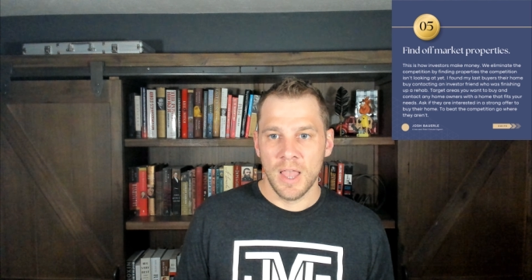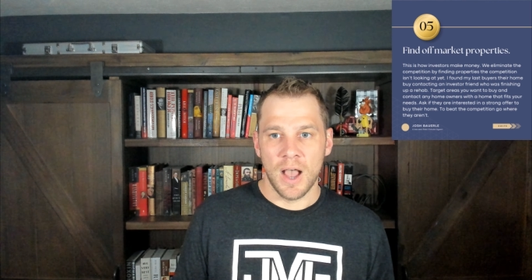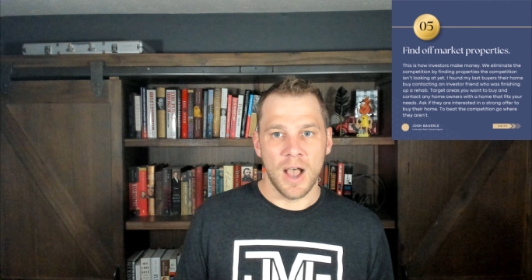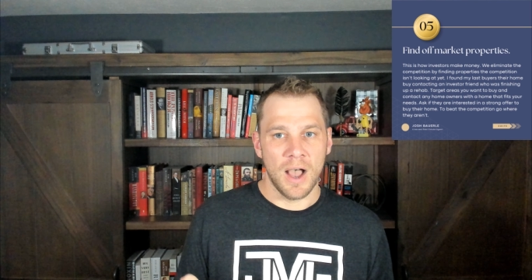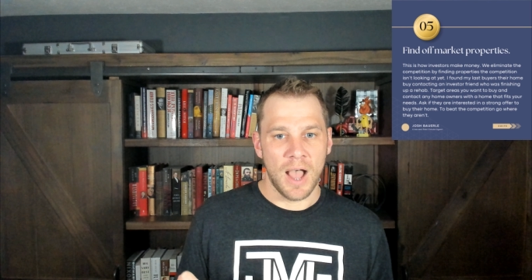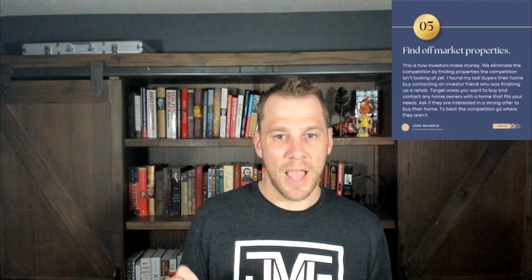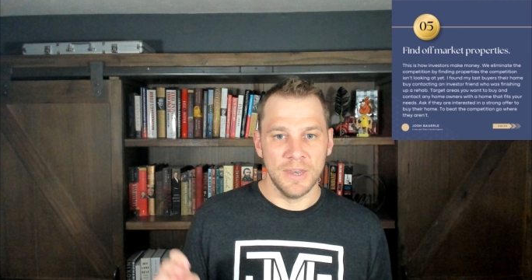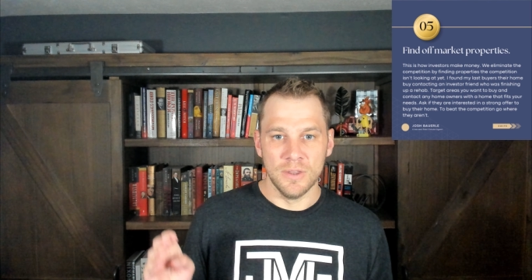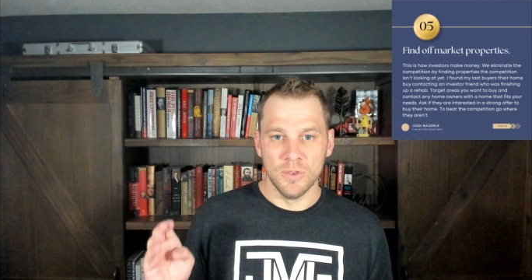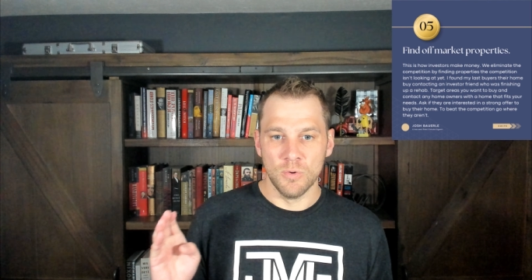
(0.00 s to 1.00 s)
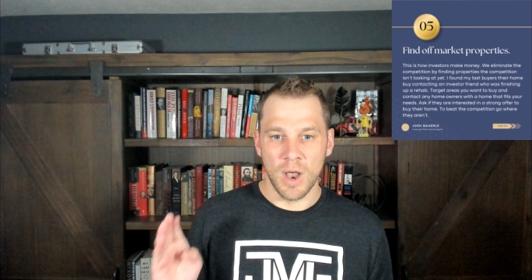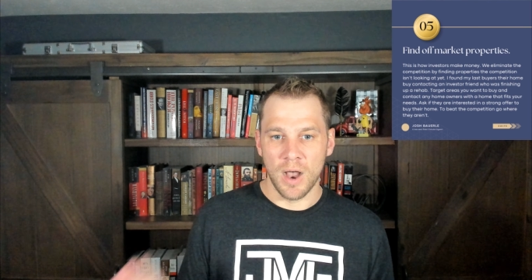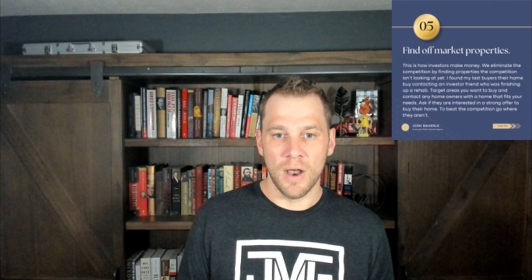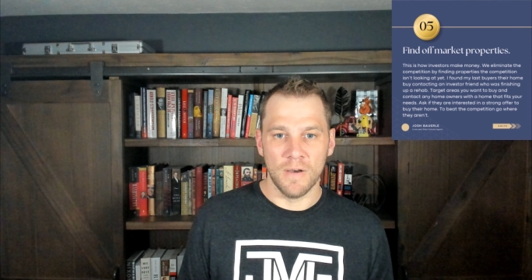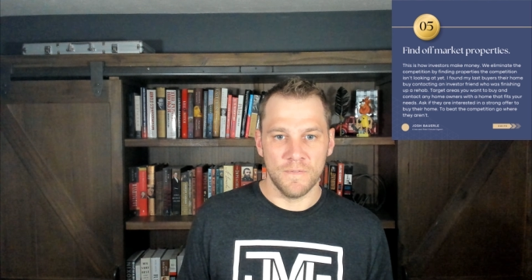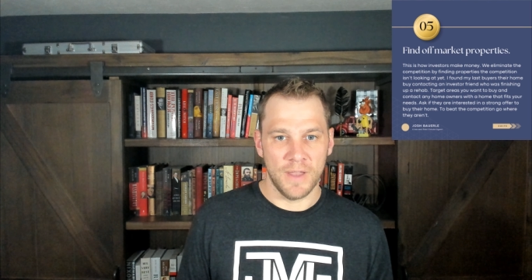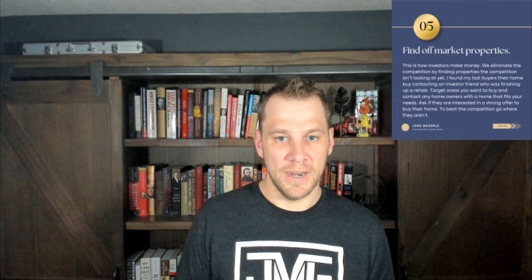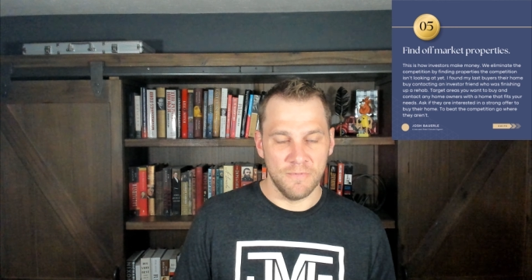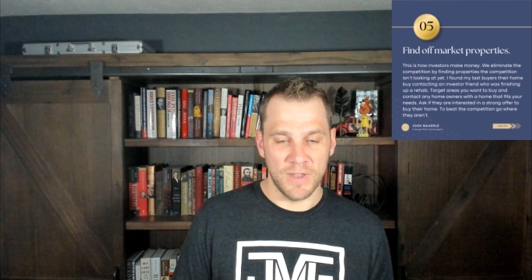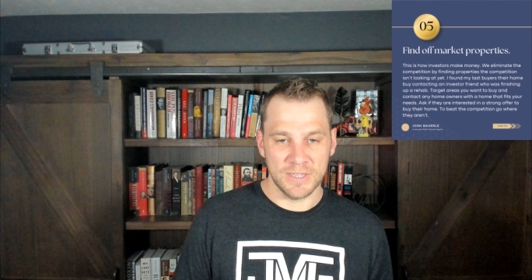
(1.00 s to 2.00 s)
I knew of
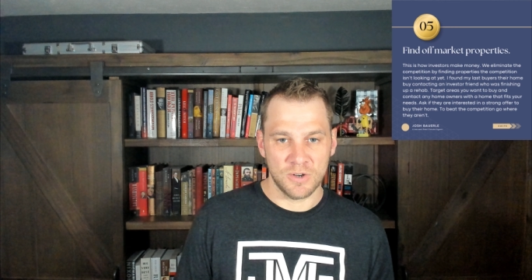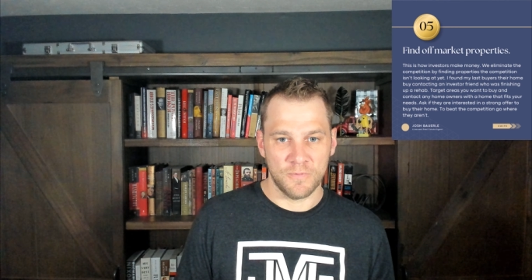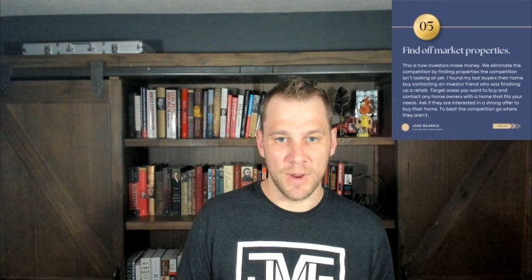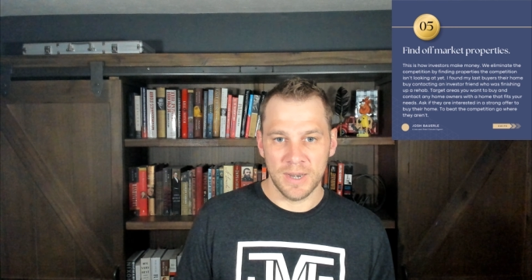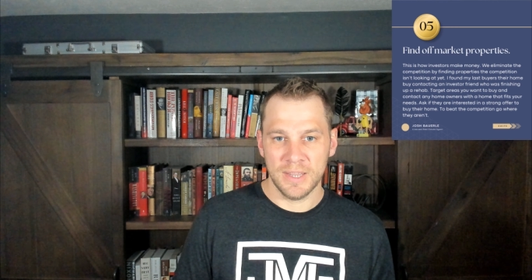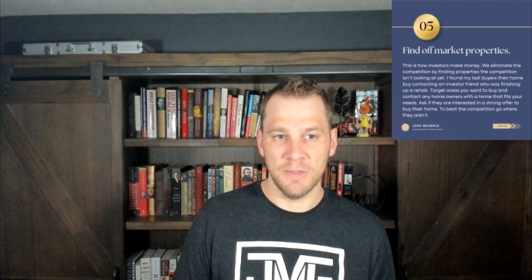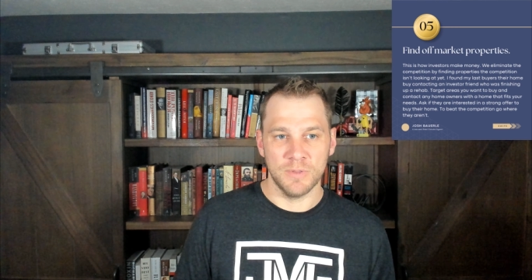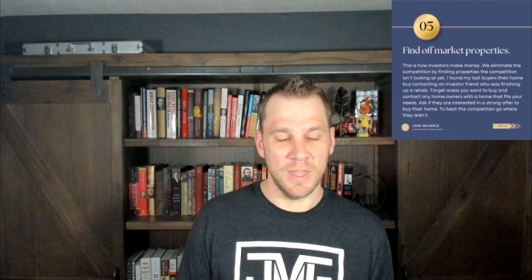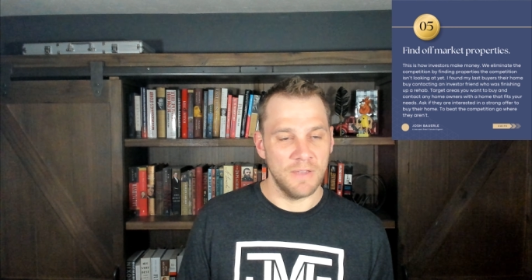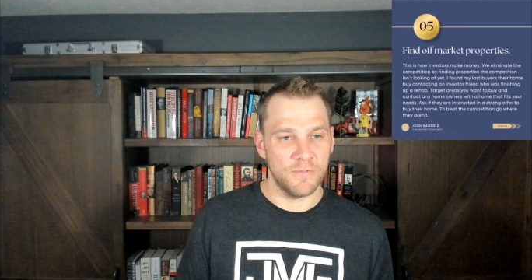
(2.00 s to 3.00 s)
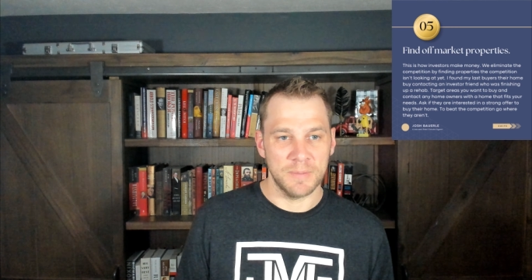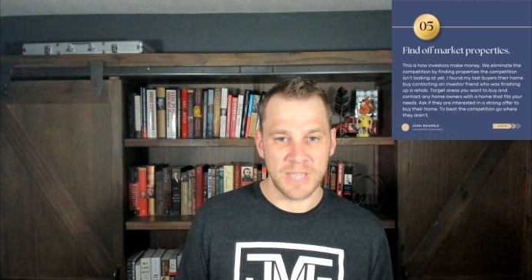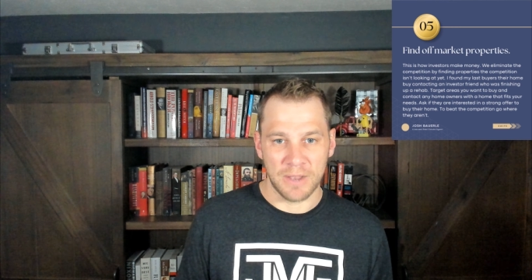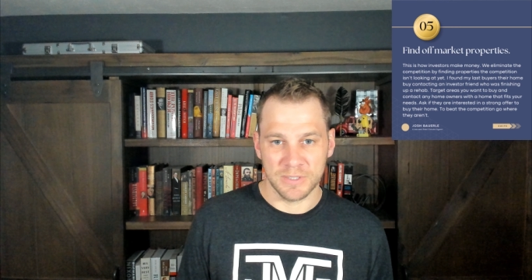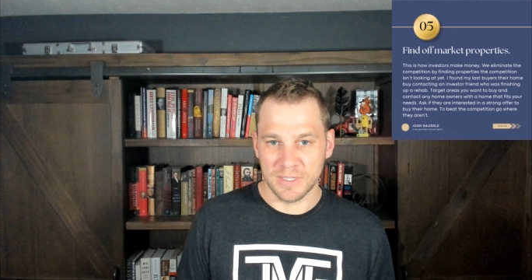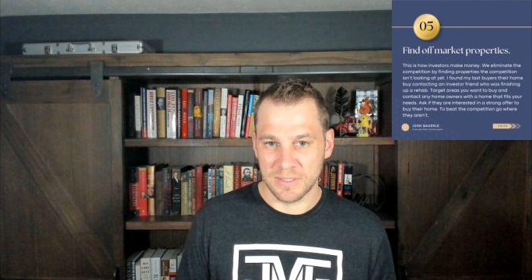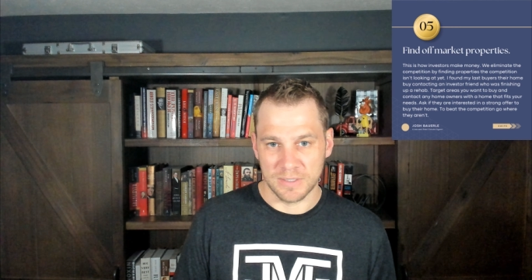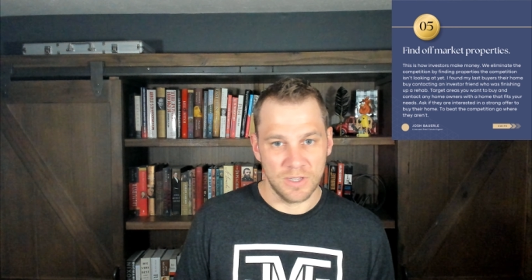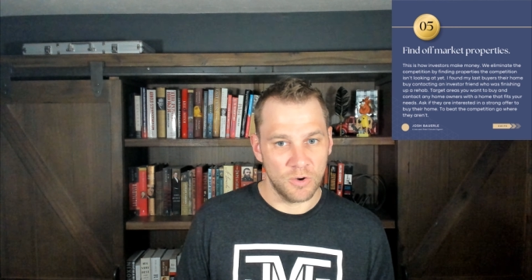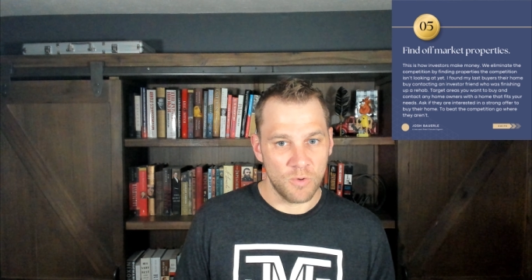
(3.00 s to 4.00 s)
an investor friend. He flips houses,
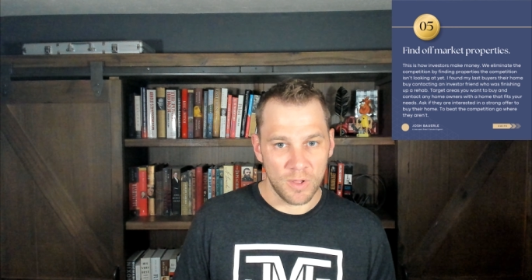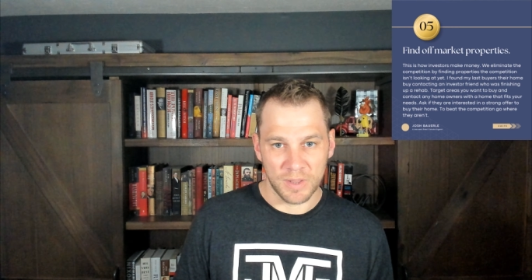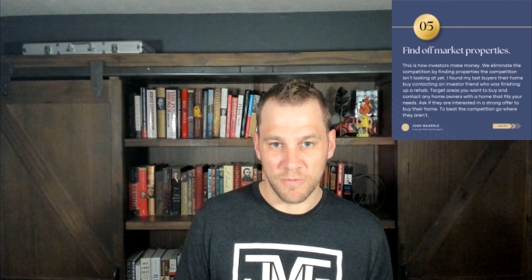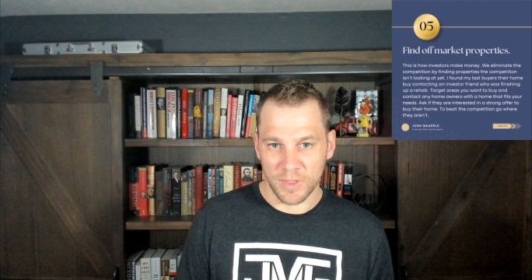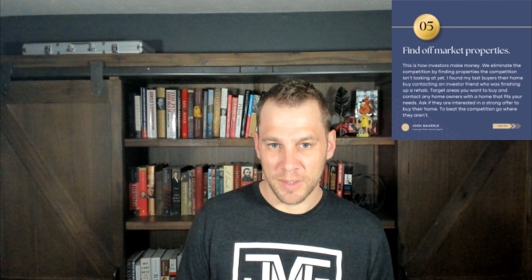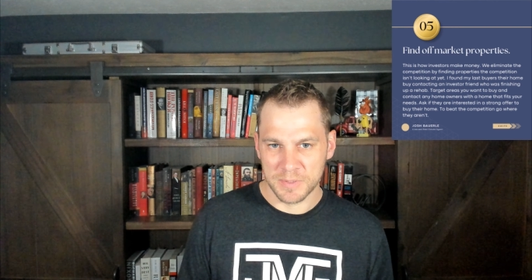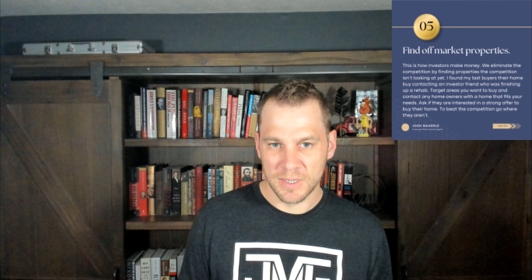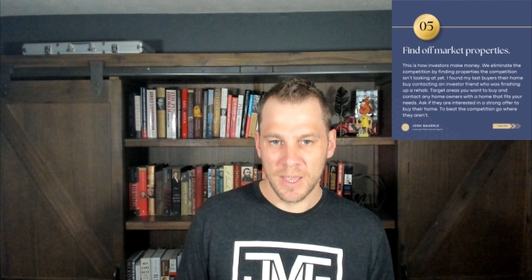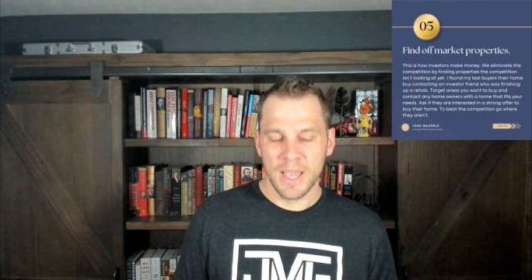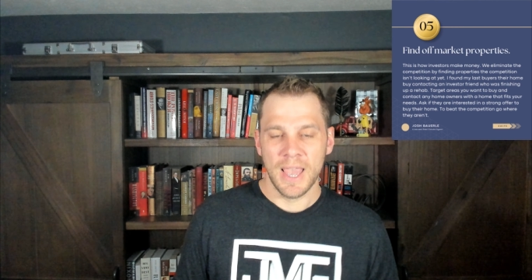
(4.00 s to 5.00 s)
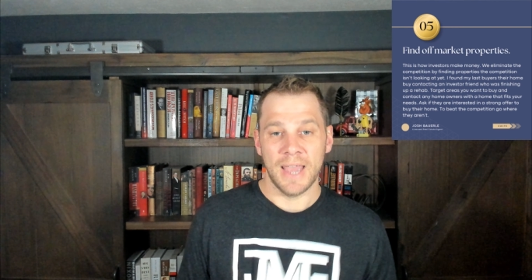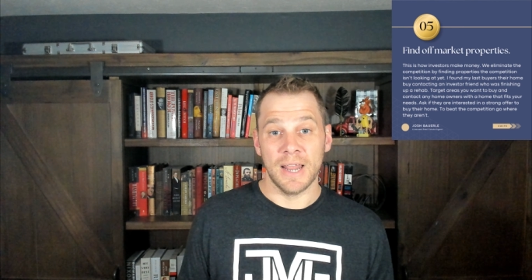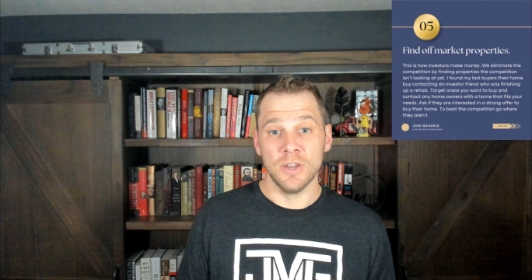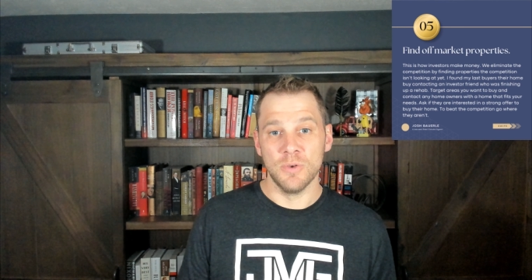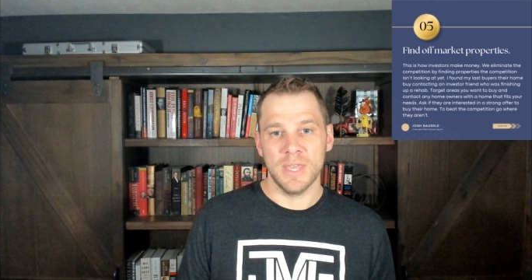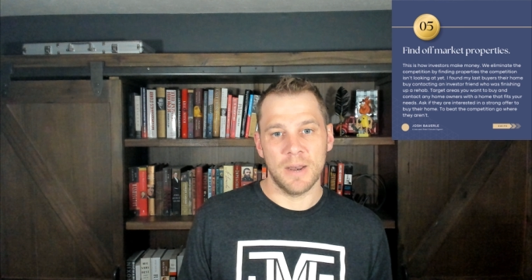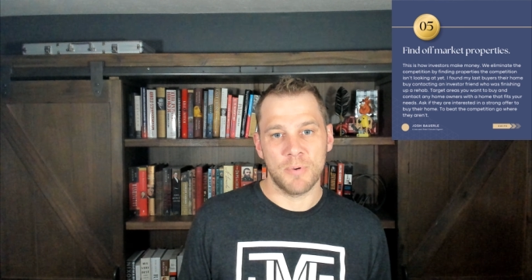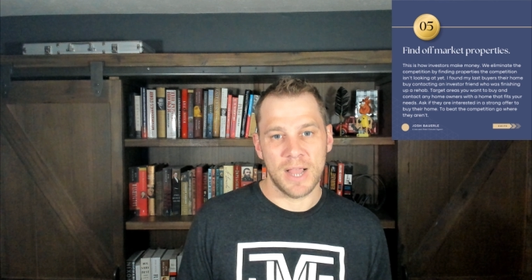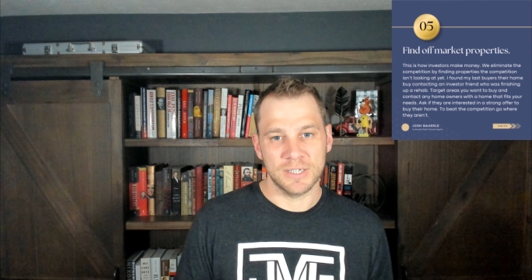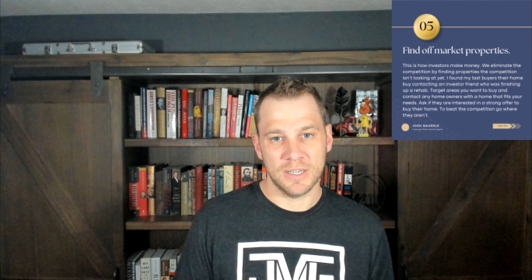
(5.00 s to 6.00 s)
does good quality flips, and I knew he had a
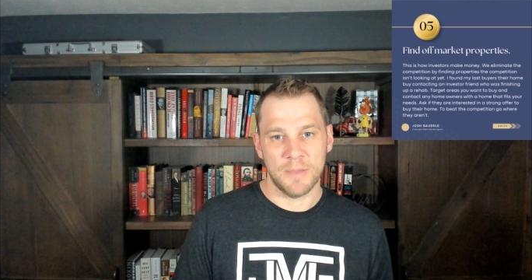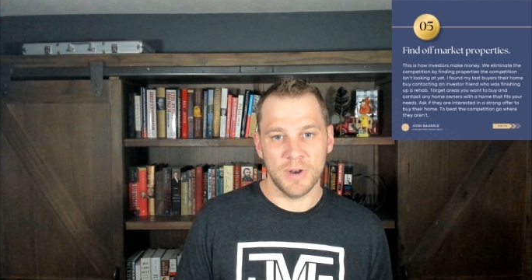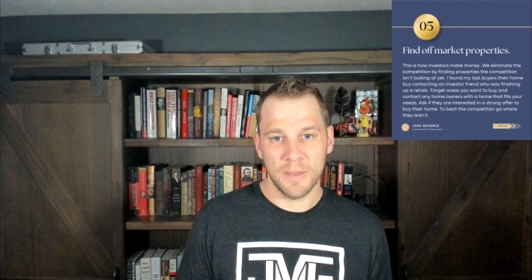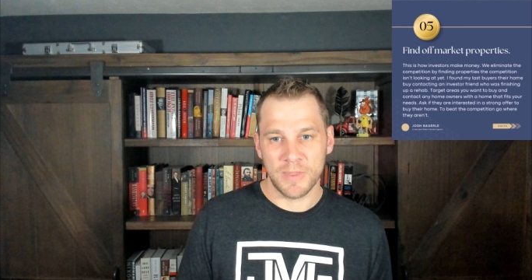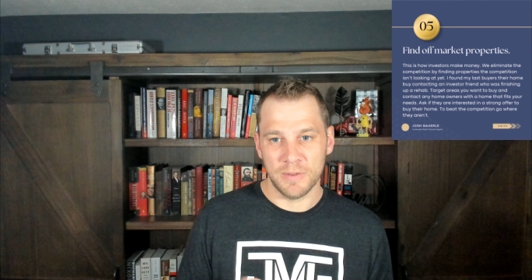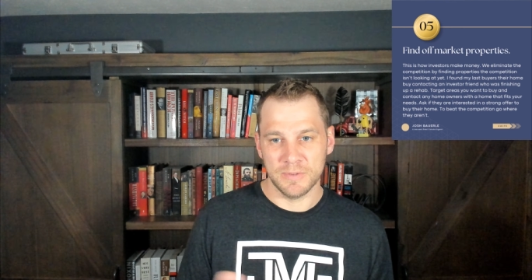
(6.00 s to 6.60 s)
project coming up that he